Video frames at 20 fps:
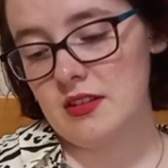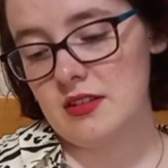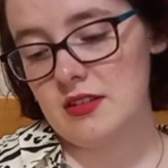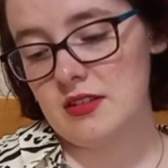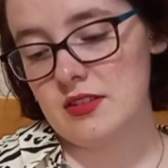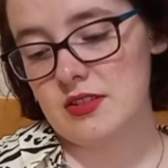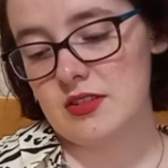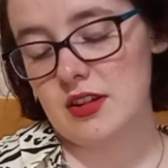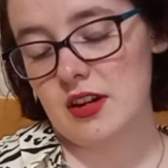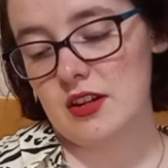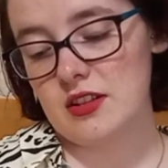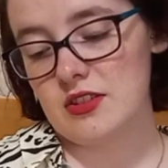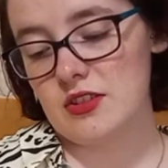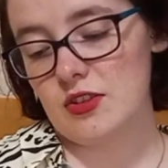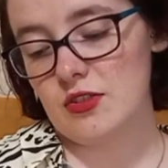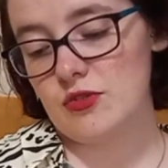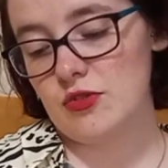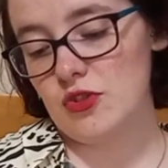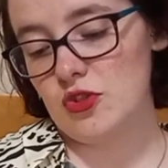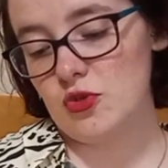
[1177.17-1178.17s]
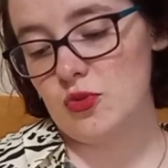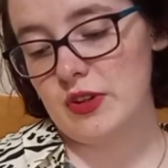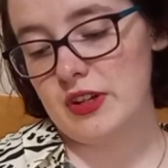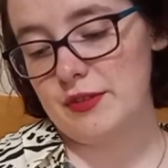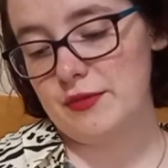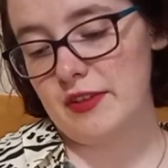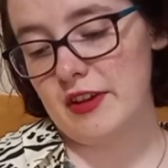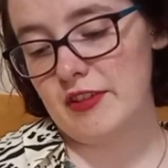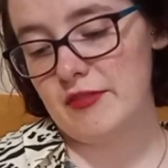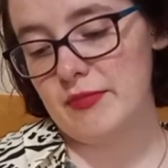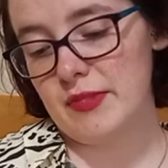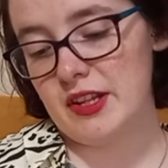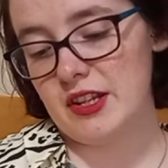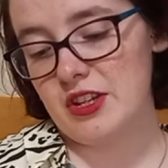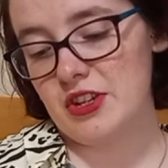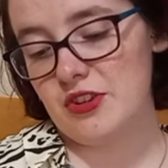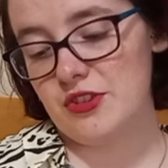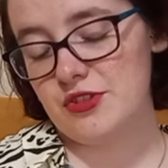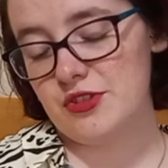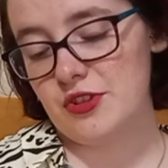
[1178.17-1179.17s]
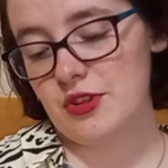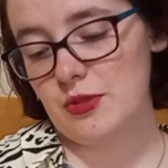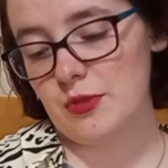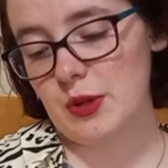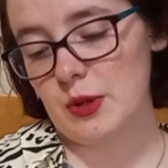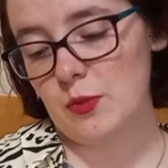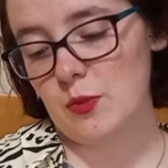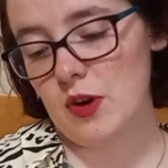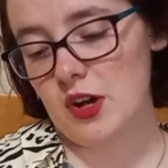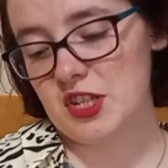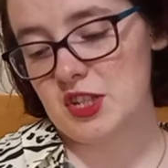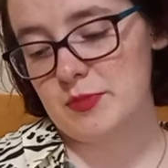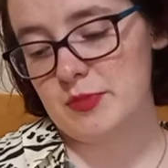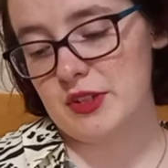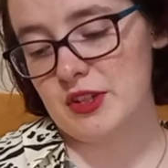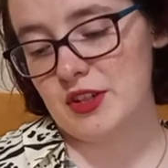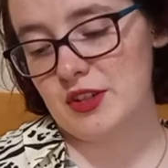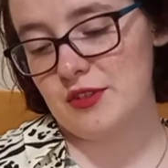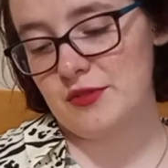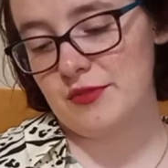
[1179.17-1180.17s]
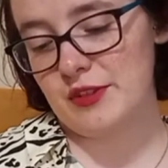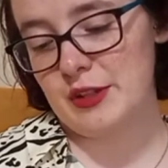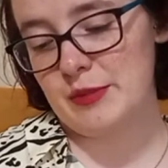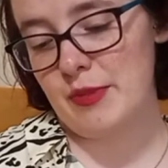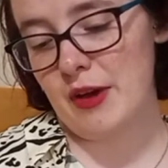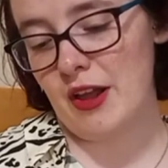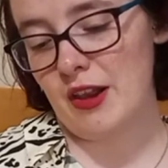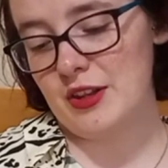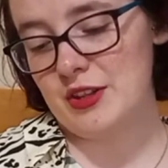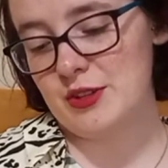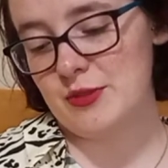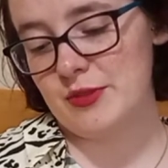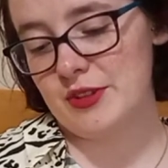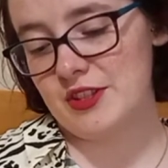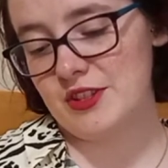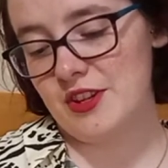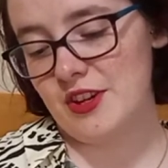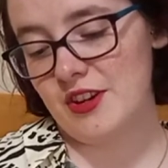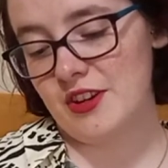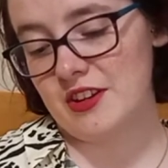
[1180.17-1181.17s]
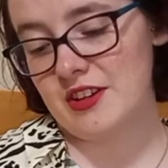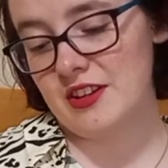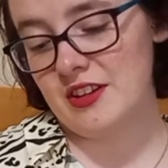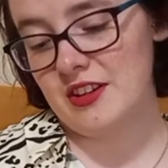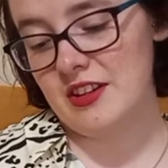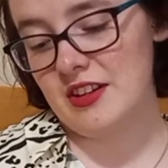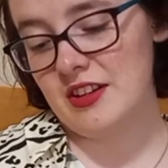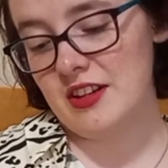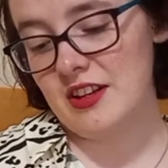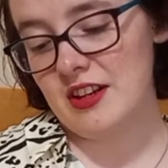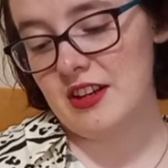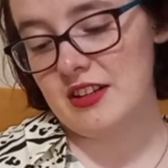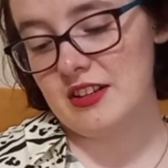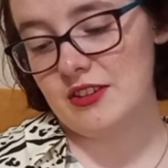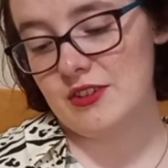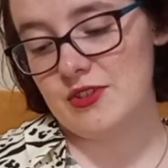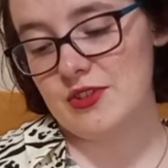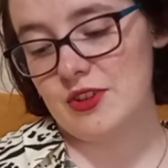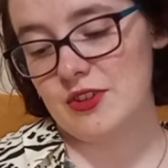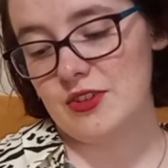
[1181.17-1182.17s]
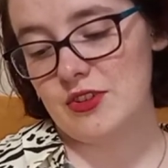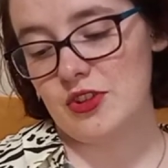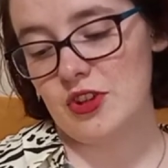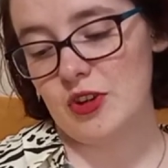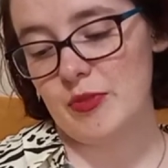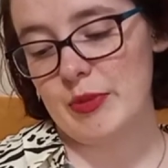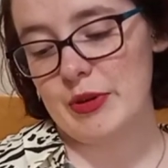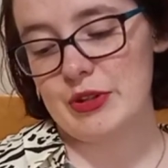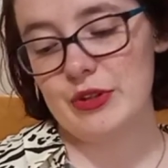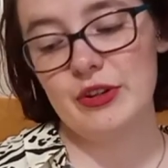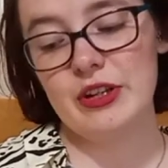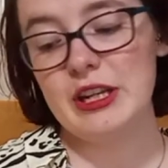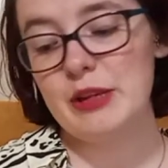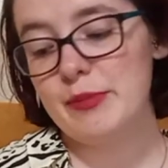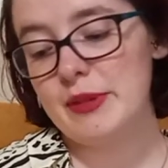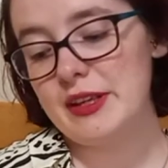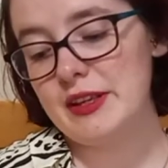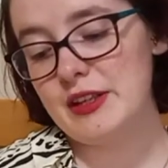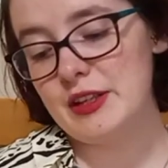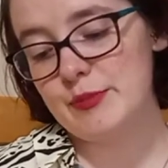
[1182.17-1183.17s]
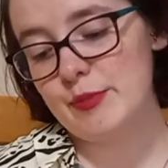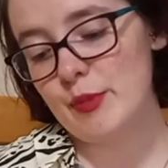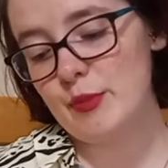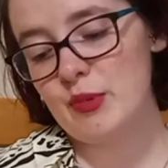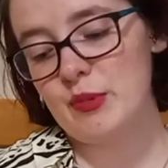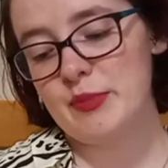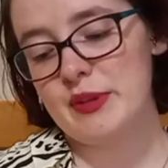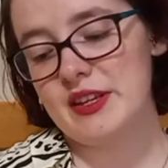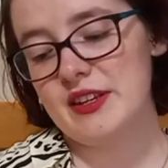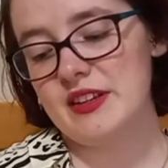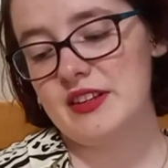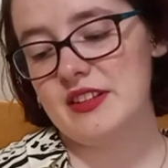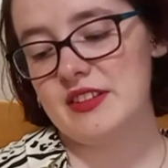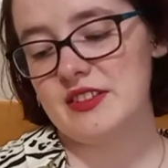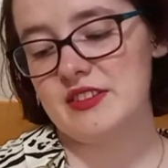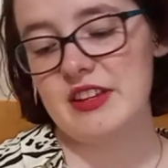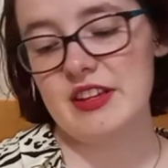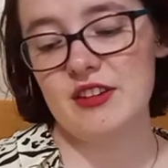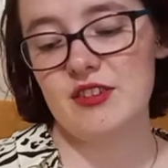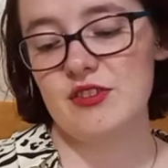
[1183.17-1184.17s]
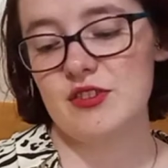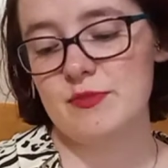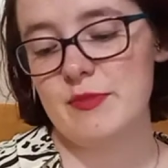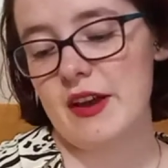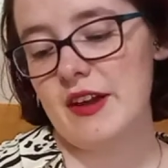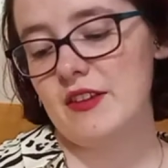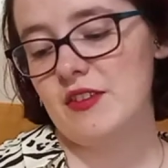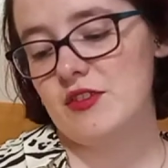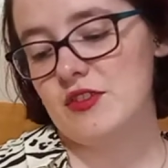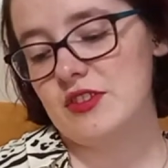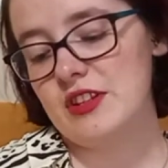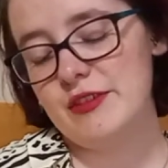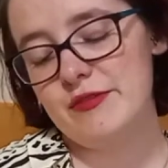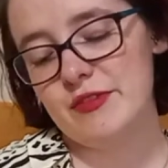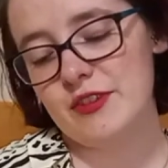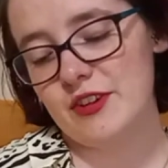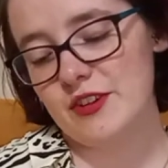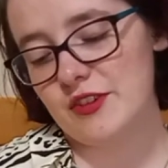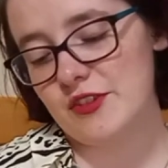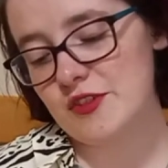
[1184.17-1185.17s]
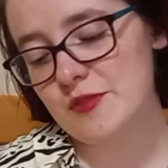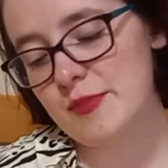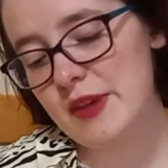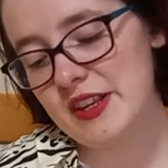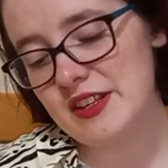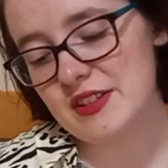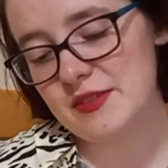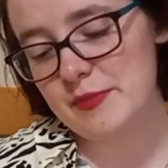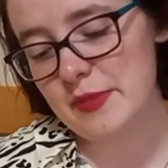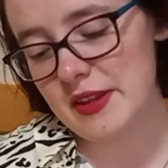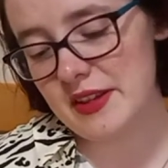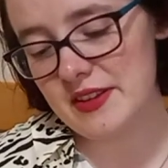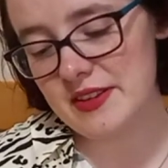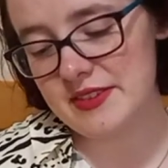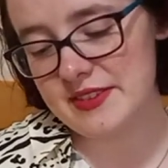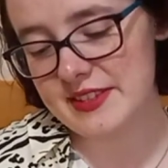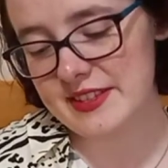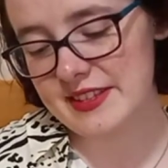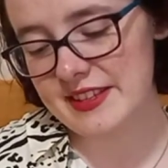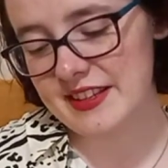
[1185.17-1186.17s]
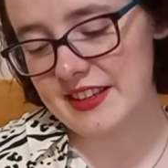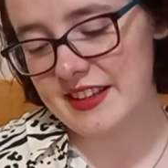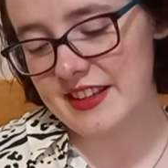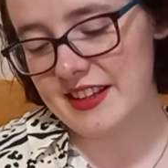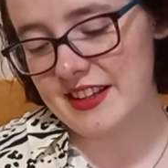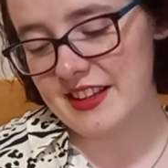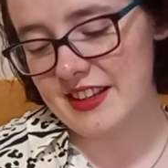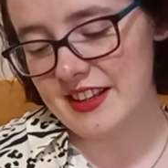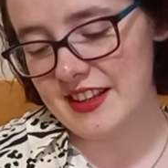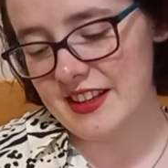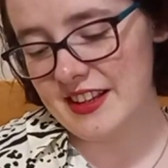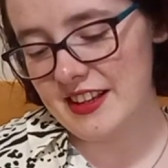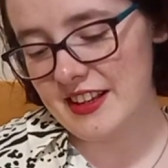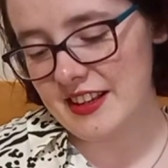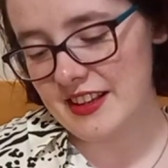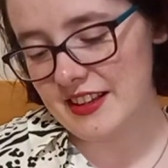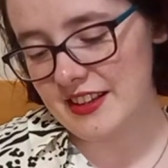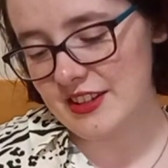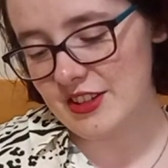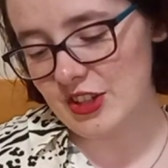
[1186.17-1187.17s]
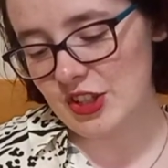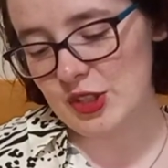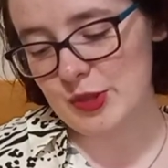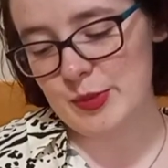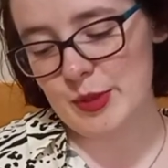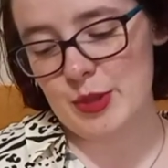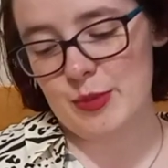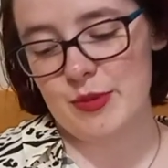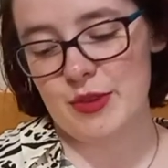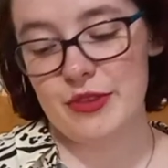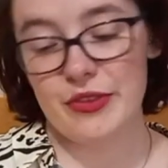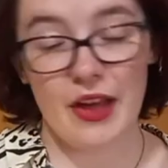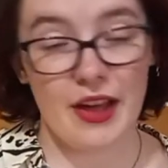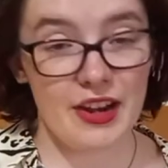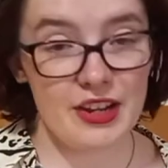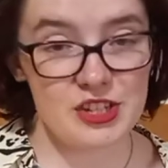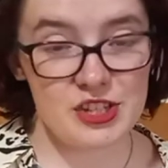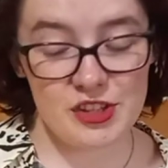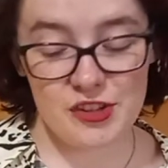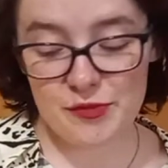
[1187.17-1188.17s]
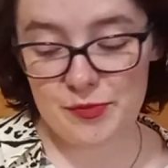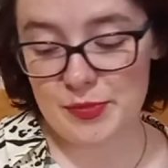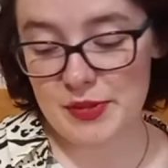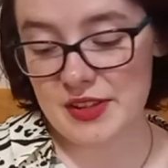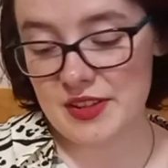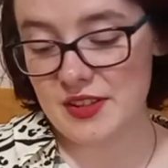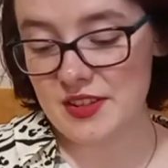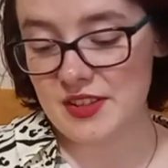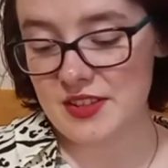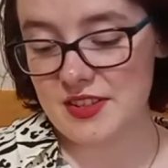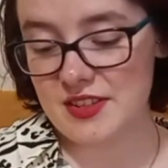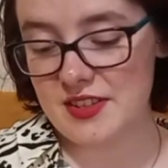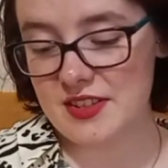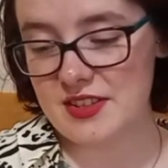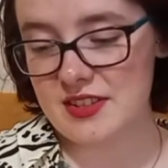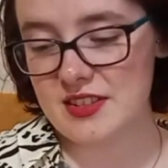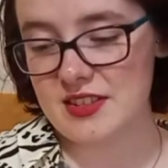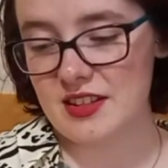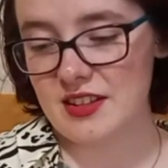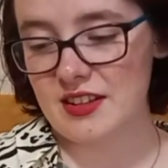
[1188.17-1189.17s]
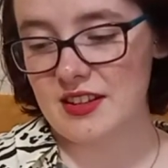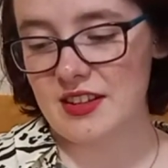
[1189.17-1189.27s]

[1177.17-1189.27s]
Starts 125 million years ago when a wasp dared to feed pollen to its young. And it goes on to talk about honeybees, bumblebees, diggers, miners, leaf cutters, mason bees. Talks about the mythology of bees.